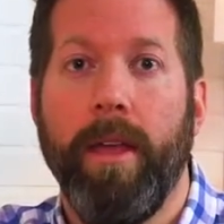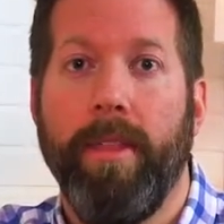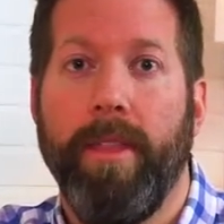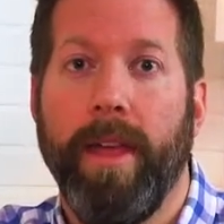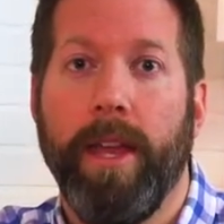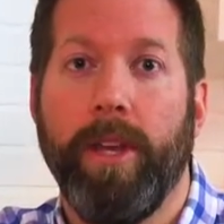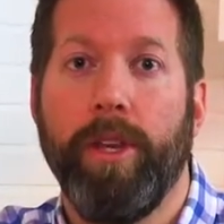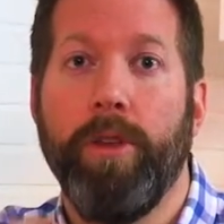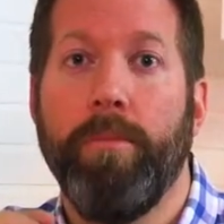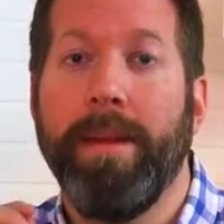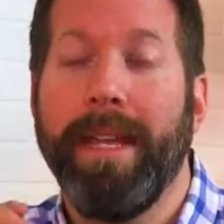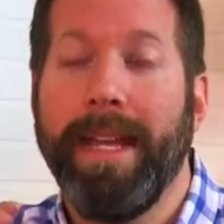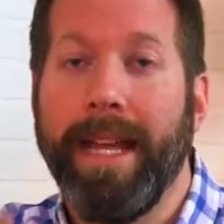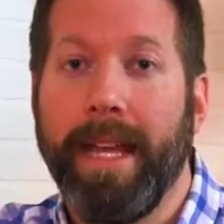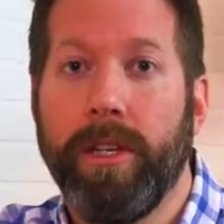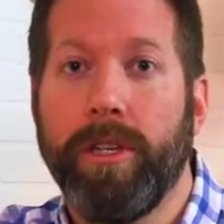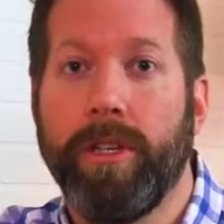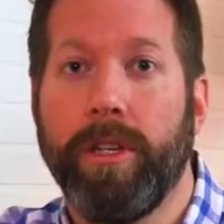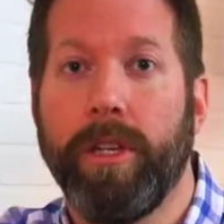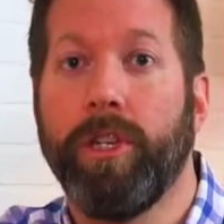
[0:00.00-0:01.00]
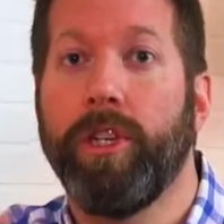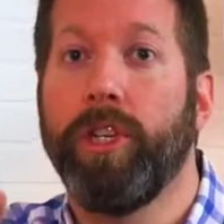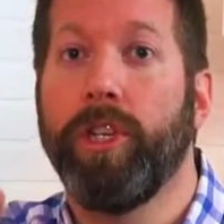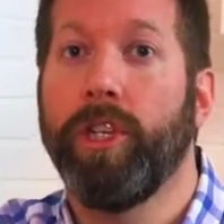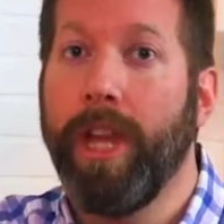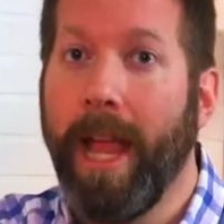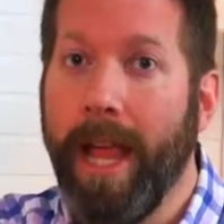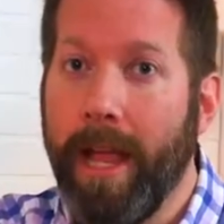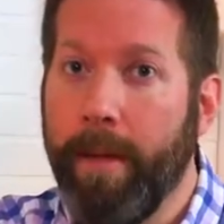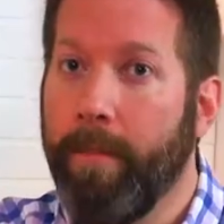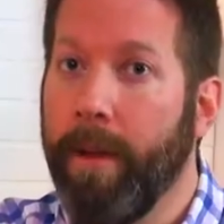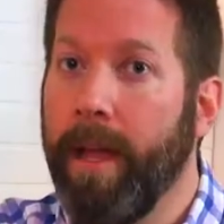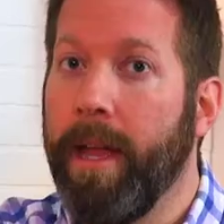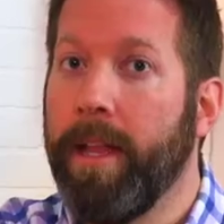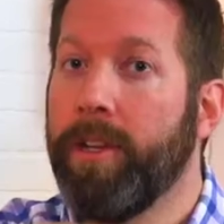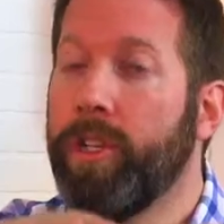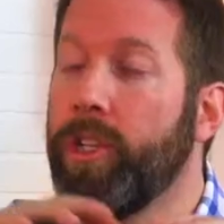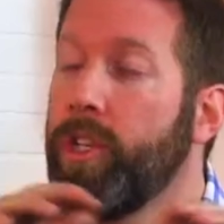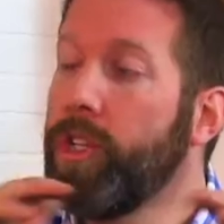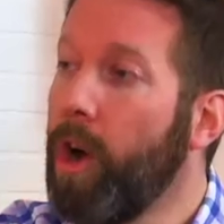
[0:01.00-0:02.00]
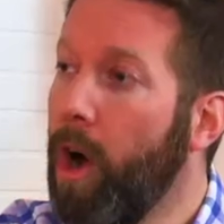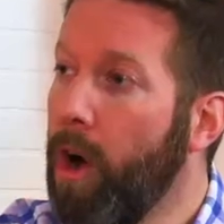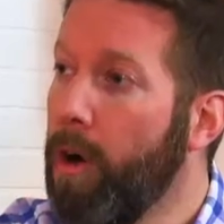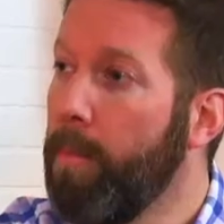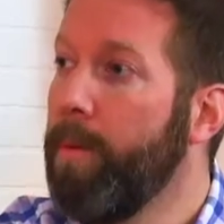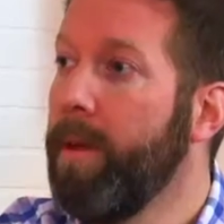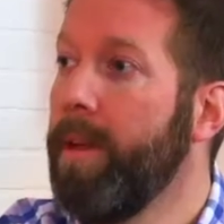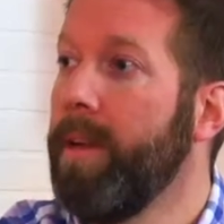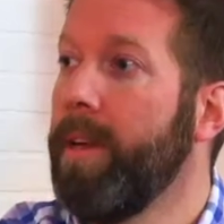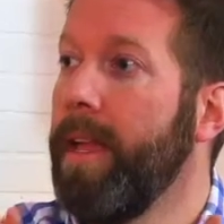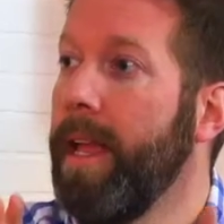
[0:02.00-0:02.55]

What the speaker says: then you begin to shape and sharpen